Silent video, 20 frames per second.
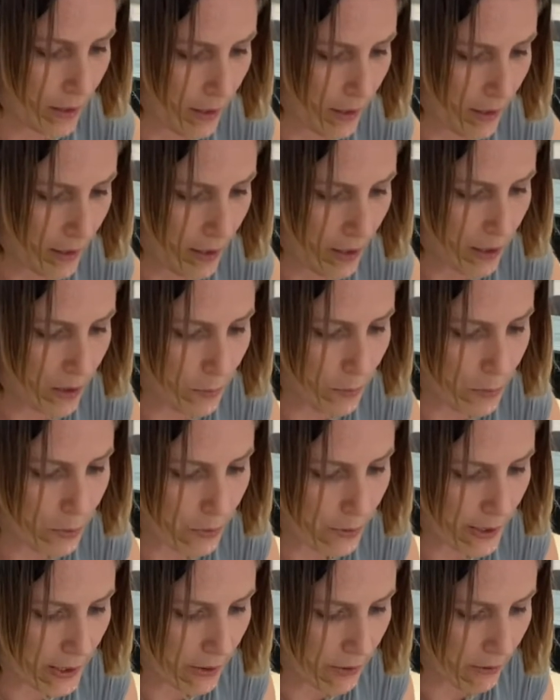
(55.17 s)
and
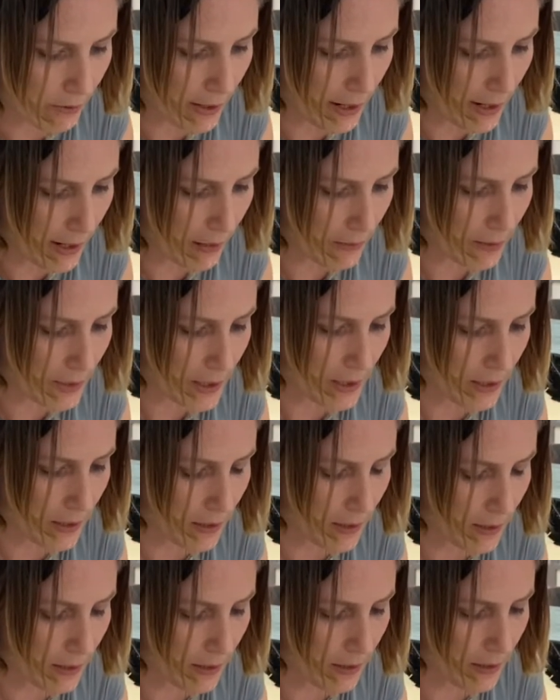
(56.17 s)
bring it around.
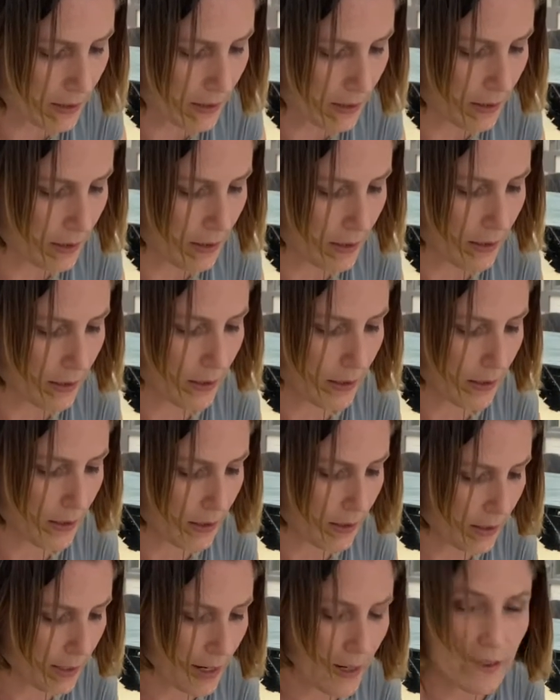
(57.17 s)

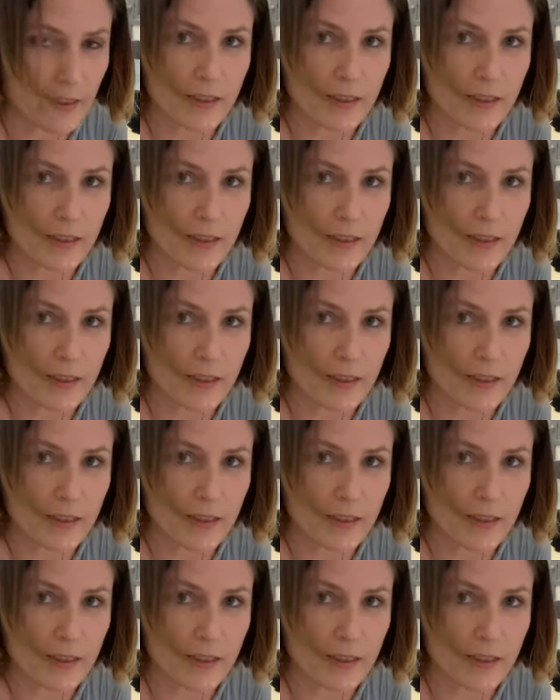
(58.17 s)
Okay,